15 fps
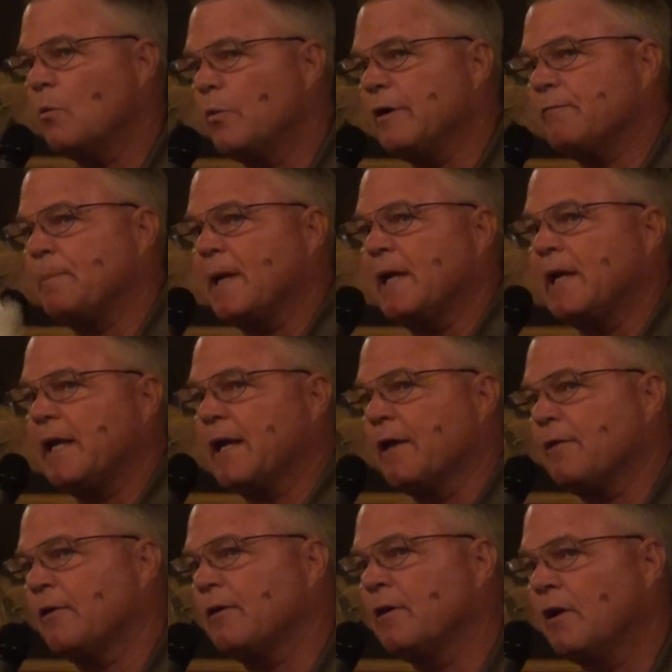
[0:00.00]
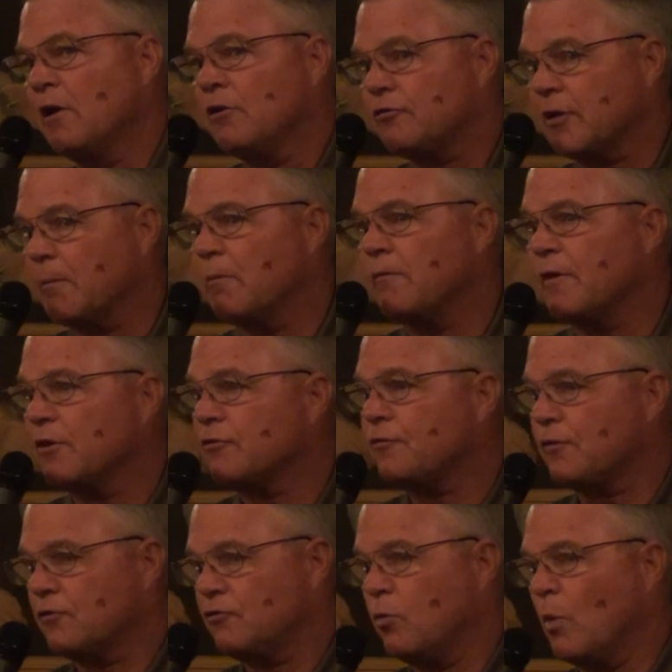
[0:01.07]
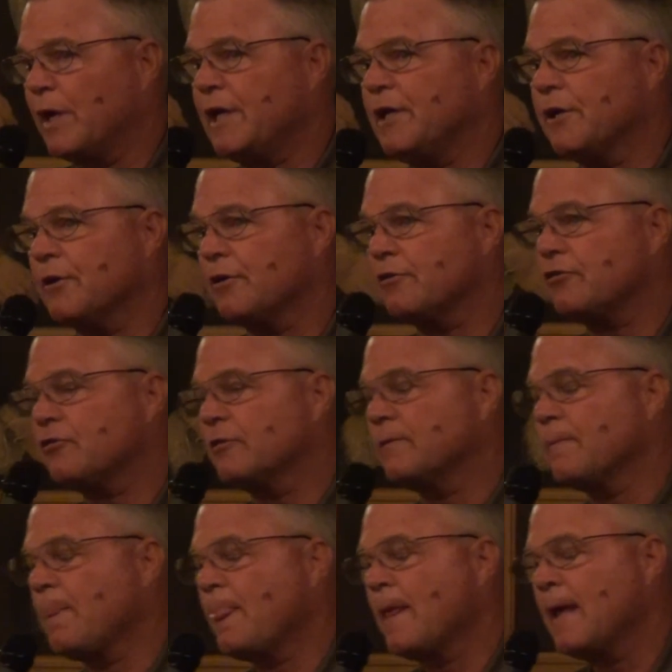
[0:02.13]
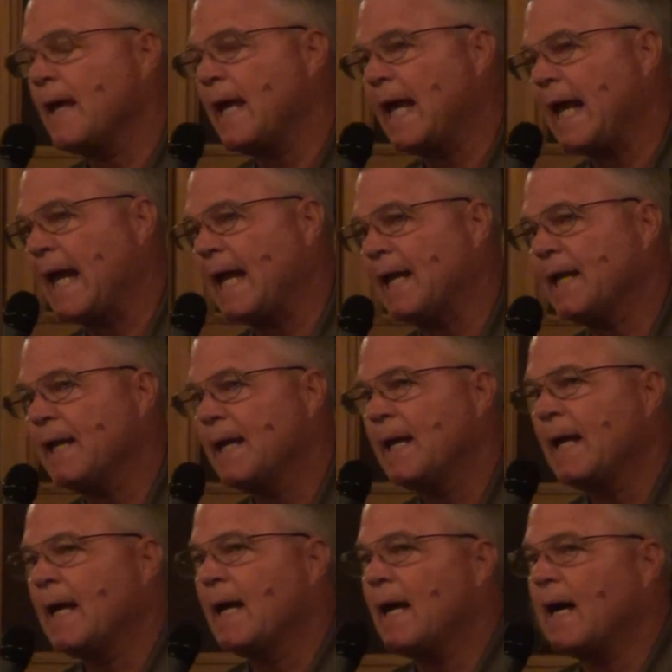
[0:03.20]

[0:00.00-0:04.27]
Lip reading: We've been together, some of us, for 20 years, and